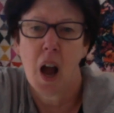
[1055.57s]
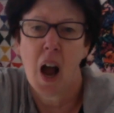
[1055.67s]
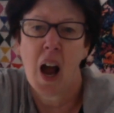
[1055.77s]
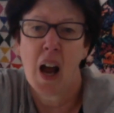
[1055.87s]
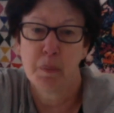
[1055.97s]

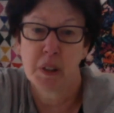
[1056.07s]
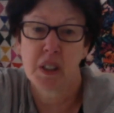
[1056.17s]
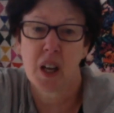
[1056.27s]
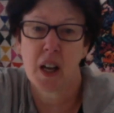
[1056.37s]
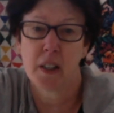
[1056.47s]
I'm
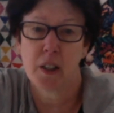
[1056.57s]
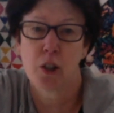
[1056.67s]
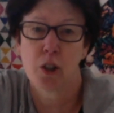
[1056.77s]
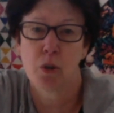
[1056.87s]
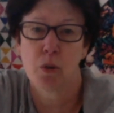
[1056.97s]
excited
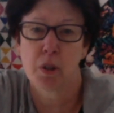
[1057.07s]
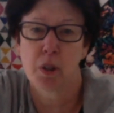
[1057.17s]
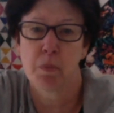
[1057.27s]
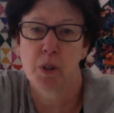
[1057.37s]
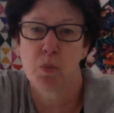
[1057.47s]
to do
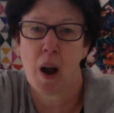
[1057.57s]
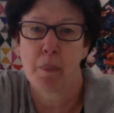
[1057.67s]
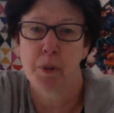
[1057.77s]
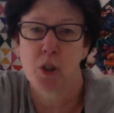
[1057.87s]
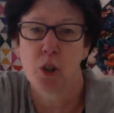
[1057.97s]
some
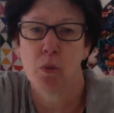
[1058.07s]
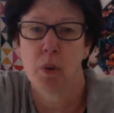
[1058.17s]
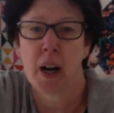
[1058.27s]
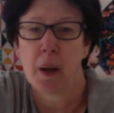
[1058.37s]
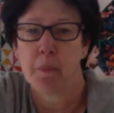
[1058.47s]
swaps too,
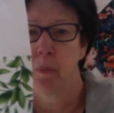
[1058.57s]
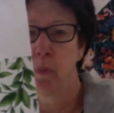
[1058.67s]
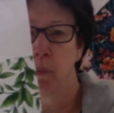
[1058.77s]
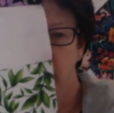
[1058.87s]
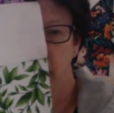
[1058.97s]
and I'm
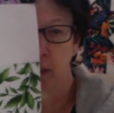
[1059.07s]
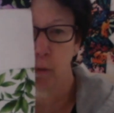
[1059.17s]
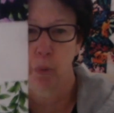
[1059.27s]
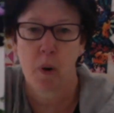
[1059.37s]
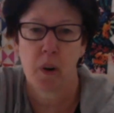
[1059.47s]
really
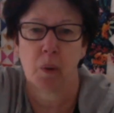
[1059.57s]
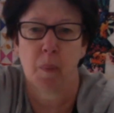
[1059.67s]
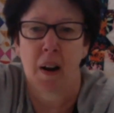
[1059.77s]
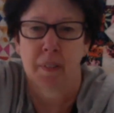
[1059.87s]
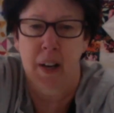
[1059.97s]
throwing
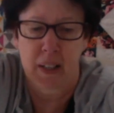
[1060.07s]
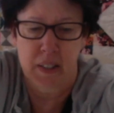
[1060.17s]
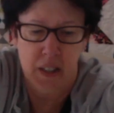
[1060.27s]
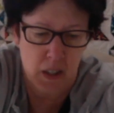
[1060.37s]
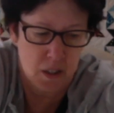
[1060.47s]
around
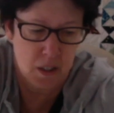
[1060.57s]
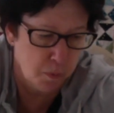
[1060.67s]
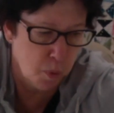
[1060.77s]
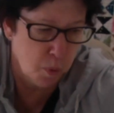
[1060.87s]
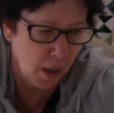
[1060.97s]
ideas of
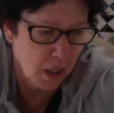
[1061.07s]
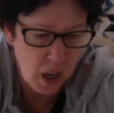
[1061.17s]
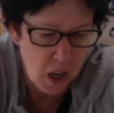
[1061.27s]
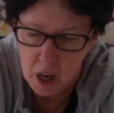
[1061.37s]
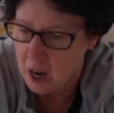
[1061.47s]
what
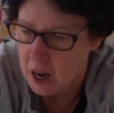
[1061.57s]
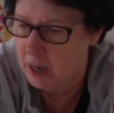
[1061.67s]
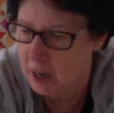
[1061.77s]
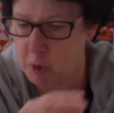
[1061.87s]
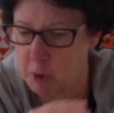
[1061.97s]

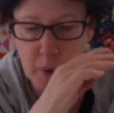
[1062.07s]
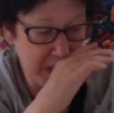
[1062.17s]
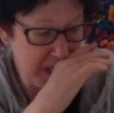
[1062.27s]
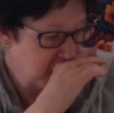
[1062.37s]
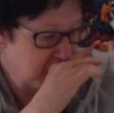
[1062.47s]
I'm going
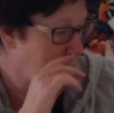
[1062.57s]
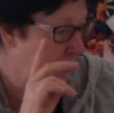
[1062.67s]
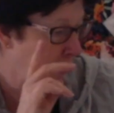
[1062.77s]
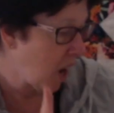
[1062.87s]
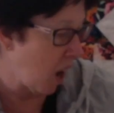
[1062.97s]
to do
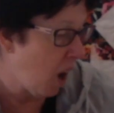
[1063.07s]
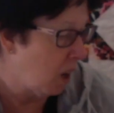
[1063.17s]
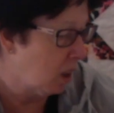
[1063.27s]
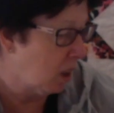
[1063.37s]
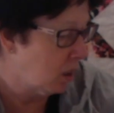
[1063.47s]

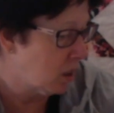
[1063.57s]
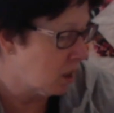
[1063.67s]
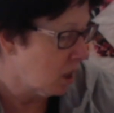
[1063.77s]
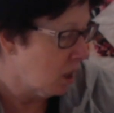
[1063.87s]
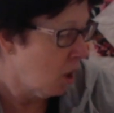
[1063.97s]
because
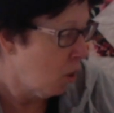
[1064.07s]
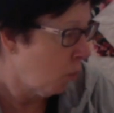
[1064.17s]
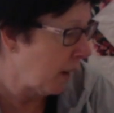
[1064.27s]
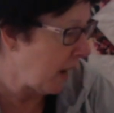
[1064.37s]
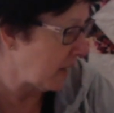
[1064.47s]

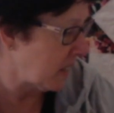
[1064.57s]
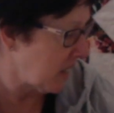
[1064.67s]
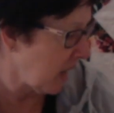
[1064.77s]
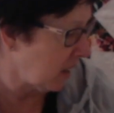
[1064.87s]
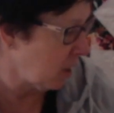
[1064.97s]
when I
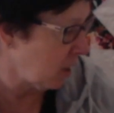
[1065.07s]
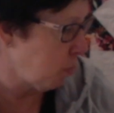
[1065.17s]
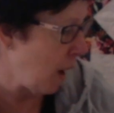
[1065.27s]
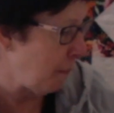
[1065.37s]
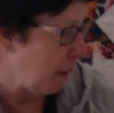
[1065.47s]
set the
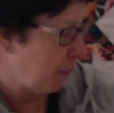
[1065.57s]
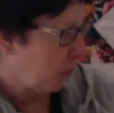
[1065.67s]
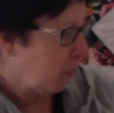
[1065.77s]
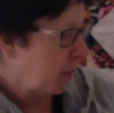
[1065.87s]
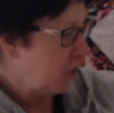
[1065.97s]
swap up
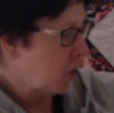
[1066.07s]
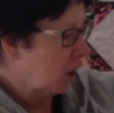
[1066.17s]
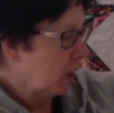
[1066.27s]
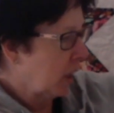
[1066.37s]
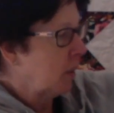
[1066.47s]

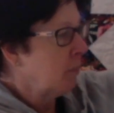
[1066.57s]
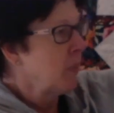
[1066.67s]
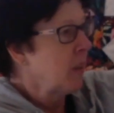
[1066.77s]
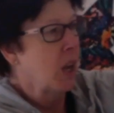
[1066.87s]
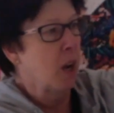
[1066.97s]
originally,
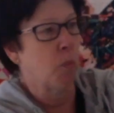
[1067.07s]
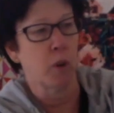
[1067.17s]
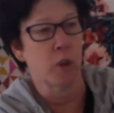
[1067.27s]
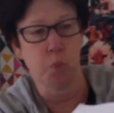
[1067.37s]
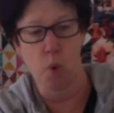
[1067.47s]
it
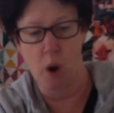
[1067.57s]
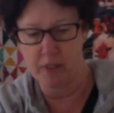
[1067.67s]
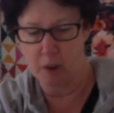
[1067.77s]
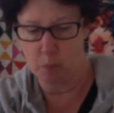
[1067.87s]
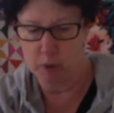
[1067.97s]
was one
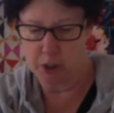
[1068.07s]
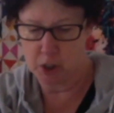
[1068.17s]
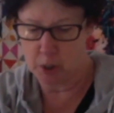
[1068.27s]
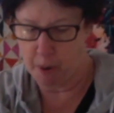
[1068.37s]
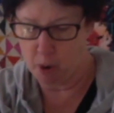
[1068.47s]
that
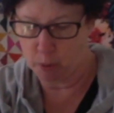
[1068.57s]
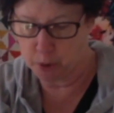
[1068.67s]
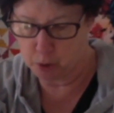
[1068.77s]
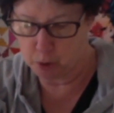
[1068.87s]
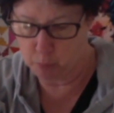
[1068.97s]

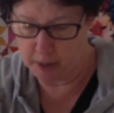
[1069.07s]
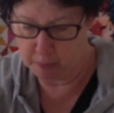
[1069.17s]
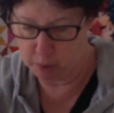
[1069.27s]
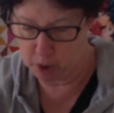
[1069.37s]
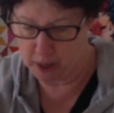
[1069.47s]
was we
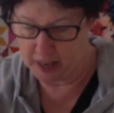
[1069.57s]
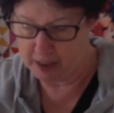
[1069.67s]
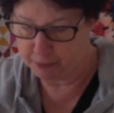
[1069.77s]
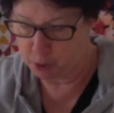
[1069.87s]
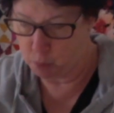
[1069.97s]
were going to
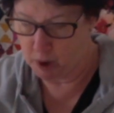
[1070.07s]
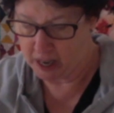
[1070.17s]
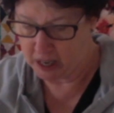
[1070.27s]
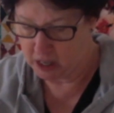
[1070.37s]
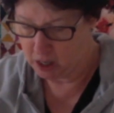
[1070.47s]
have to wait